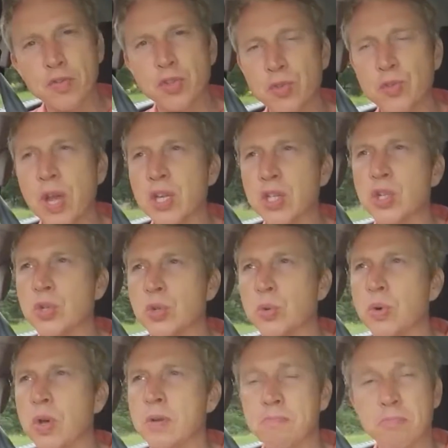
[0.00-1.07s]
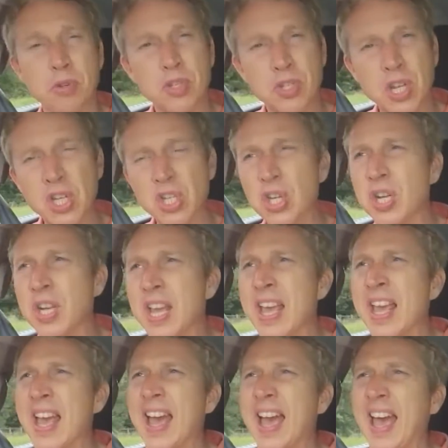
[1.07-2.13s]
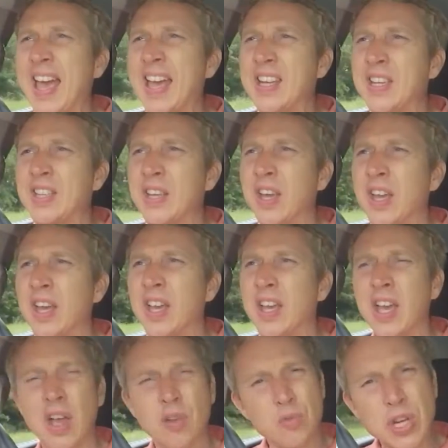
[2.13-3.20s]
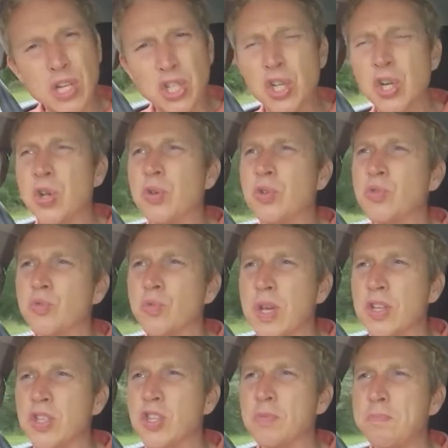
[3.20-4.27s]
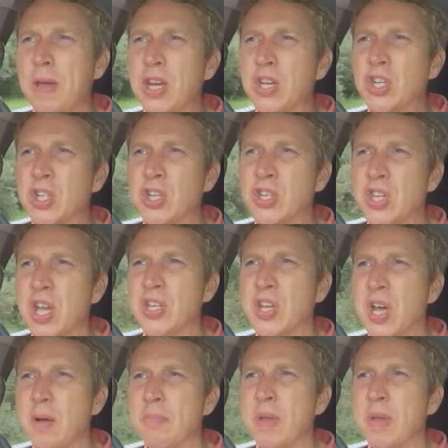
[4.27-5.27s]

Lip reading: directional precision, and a retuned rear suspension setup